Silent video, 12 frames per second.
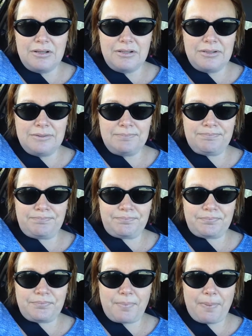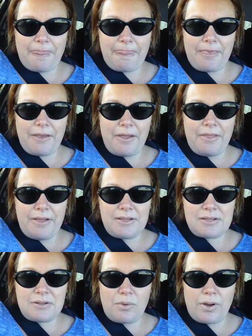um, yeah,
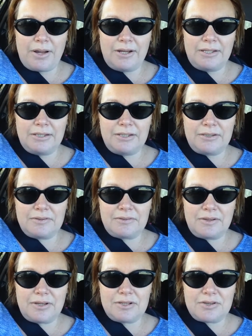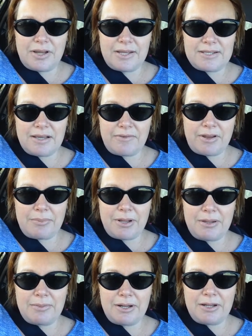that's quite hard. You've got to drag yourself out of bed
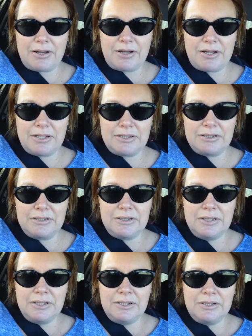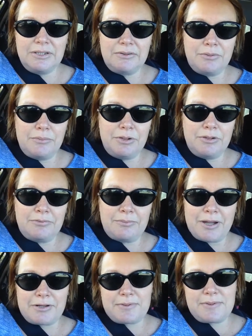in the middle of the night and remove
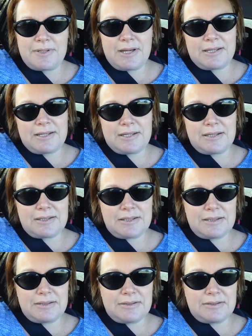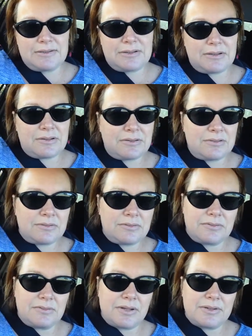mattress protectors and
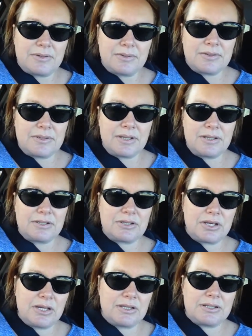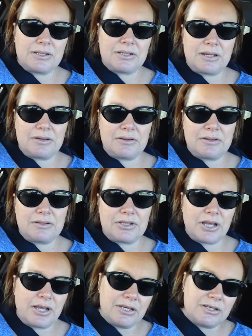all those sorts of things, sheets, etc.
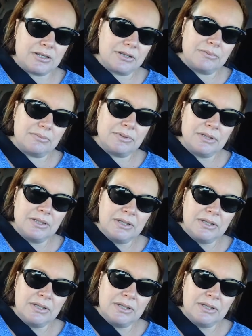Change them.